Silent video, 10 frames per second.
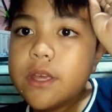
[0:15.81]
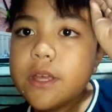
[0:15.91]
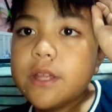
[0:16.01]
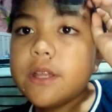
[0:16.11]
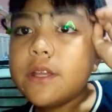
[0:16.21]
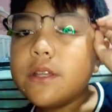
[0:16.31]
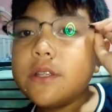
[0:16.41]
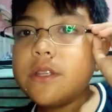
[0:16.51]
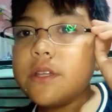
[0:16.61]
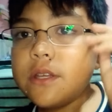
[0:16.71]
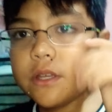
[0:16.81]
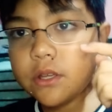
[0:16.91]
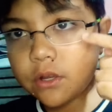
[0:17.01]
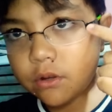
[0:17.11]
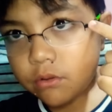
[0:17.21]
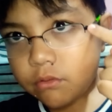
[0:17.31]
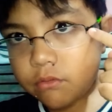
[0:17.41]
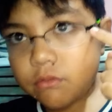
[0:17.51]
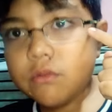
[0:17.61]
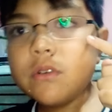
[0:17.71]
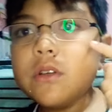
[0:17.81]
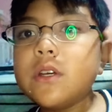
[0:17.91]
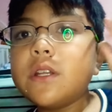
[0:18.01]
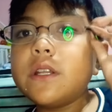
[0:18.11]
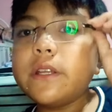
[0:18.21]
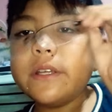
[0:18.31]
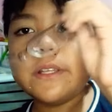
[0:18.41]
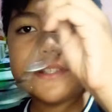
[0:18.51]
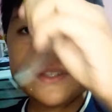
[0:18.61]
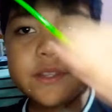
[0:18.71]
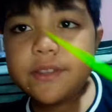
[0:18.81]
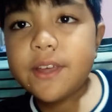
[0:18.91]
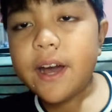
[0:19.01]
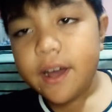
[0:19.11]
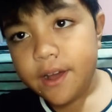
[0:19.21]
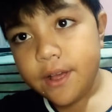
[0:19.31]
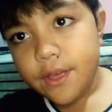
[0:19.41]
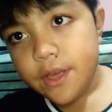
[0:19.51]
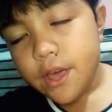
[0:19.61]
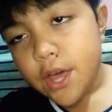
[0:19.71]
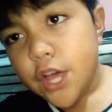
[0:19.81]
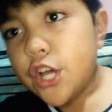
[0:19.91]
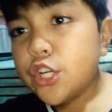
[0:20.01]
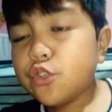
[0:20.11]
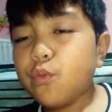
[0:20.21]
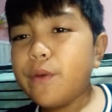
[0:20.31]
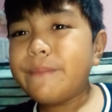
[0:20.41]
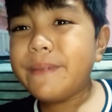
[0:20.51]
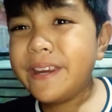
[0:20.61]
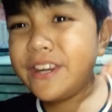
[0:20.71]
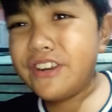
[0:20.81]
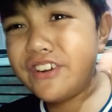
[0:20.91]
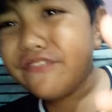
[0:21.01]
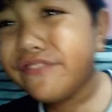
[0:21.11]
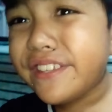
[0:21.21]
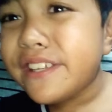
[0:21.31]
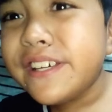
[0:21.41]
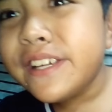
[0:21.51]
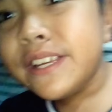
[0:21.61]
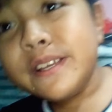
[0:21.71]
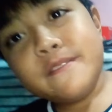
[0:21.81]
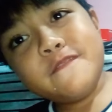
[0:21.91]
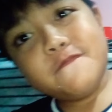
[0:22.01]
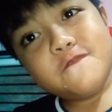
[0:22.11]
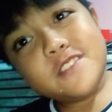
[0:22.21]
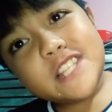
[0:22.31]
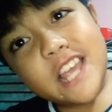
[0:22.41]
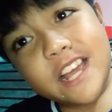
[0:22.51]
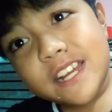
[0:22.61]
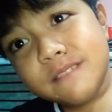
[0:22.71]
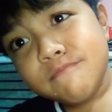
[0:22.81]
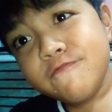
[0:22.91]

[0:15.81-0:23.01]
is the it is the oh it is the showing my nerves. Second